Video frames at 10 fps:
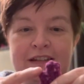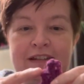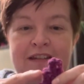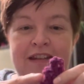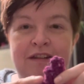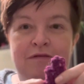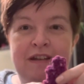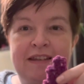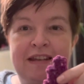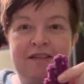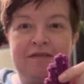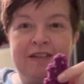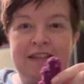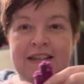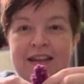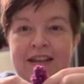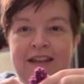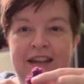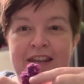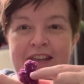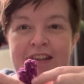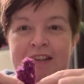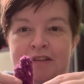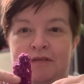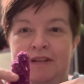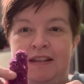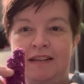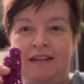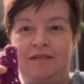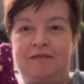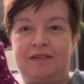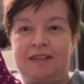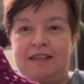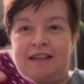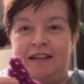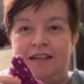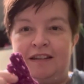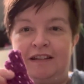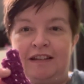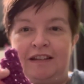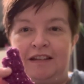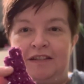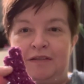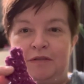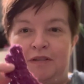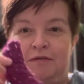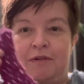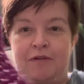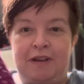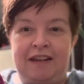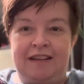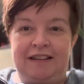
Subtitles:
decreasing on this side, increasing on this side, so it's growing